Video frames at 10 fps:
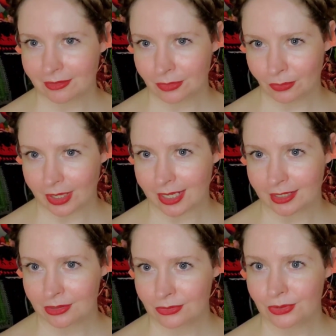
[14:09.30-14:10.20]
of the
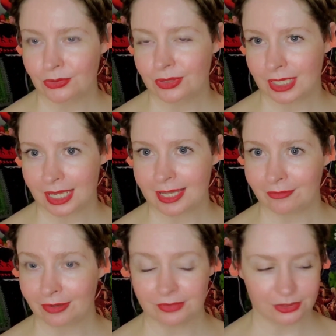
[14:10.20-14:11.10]
way through The Gay
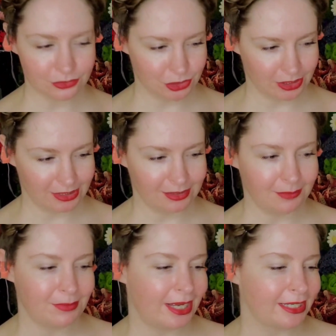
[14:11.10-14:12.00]

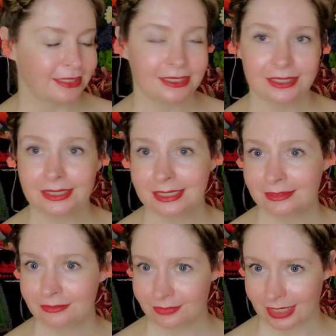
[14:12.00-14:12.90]
Revolution by
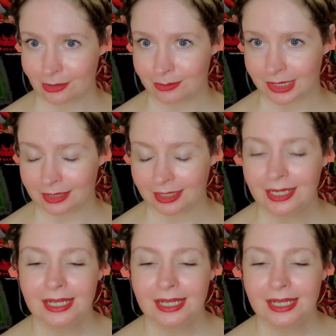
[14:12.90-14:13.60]
Lillian Faderman,